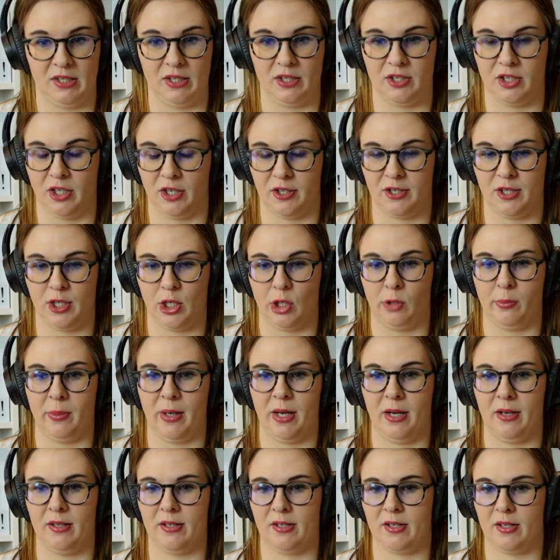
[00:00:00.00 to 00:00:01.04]
See, tuxedo
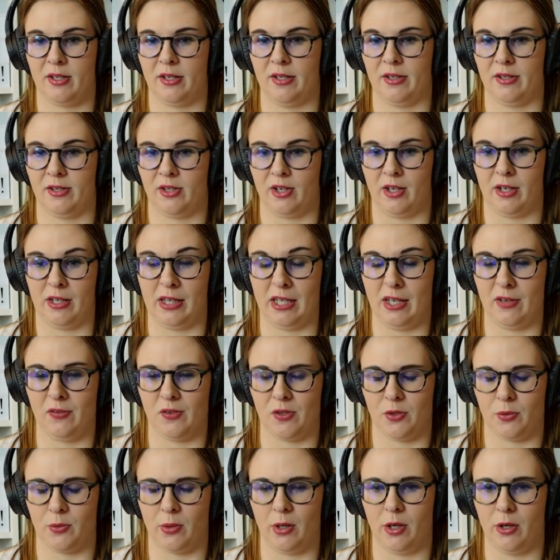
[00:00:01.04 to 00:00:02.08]
mask. He's gonna leave
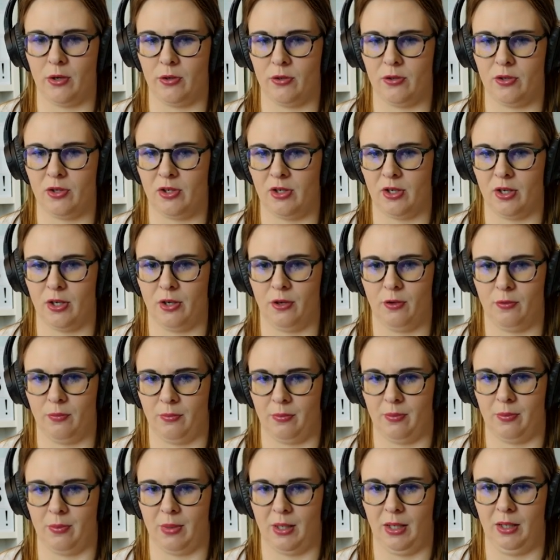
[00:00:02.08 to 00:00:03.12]
his rose. Oh
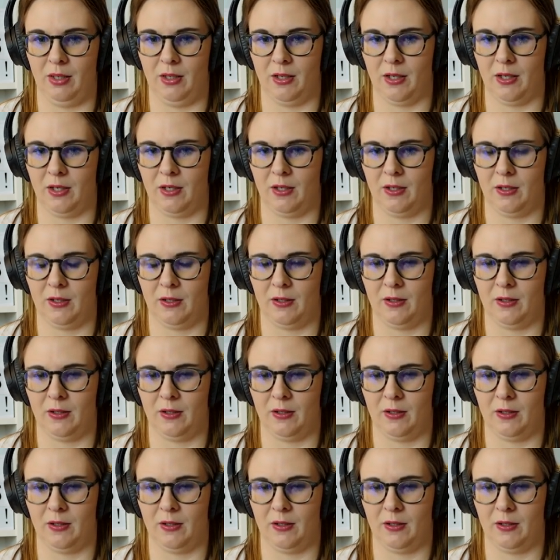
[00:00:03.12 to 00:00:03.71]
my.